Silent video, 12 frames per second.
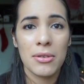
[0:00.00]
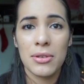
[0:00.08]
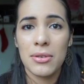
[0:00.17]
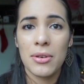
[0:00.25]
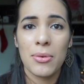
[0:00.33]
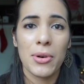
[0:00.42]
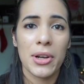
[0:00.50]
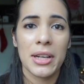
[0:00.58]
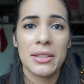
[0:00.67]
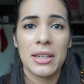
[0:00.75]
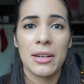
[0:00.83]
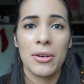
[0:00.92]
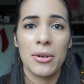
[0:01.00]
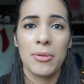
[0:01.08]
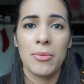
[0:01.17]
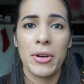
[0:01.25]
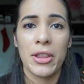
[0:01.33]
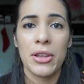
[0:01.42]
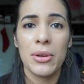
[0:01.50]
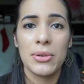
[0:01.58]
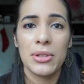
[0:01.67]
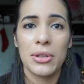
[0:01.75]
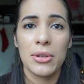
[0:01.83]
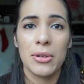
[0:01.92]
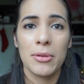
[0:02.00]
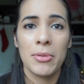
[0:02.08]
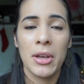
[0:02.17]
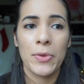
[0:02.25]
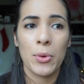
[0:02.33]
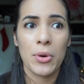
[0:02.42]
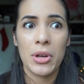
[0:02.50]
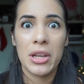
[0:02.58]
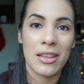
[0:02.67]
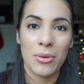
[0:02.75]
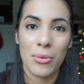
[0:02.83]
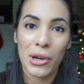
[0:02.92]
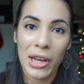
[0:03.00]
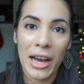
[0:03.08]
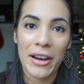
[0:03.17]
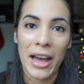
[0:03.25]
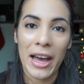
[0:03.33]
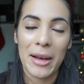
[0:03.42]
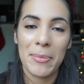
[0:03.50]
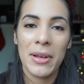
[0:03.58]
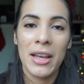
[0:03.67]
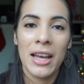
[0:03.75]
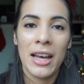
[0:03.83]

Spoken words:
do your workouts at home with YouTube or any other workout app.